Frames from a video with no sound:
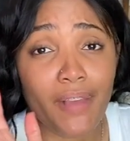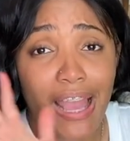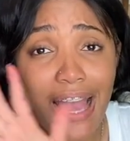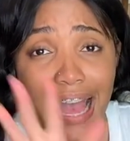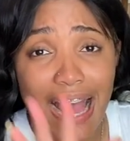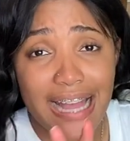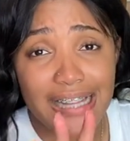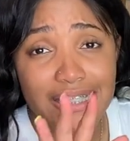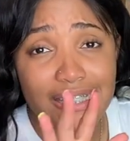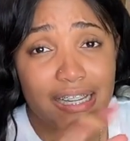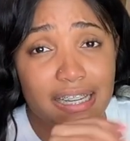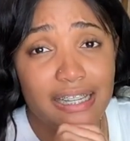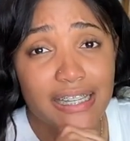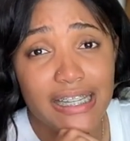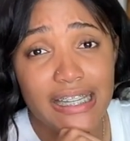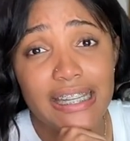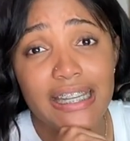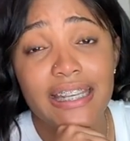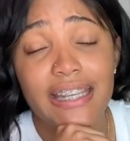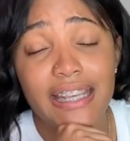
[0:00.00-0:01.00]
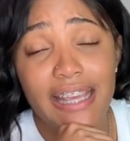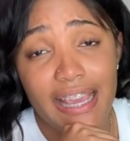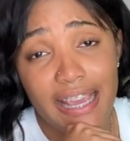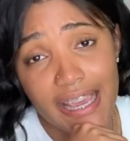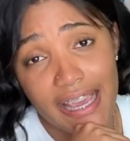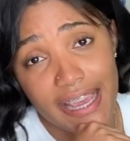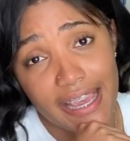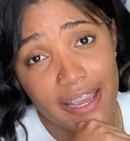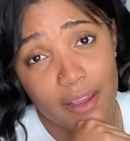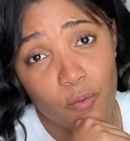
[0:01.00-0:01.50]
at
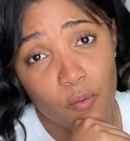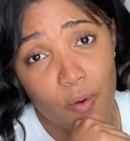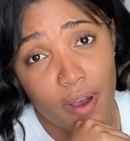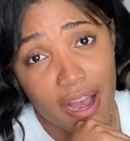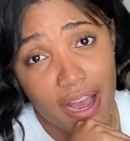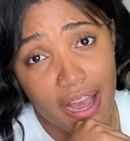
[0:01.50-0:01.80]
DKAYDEE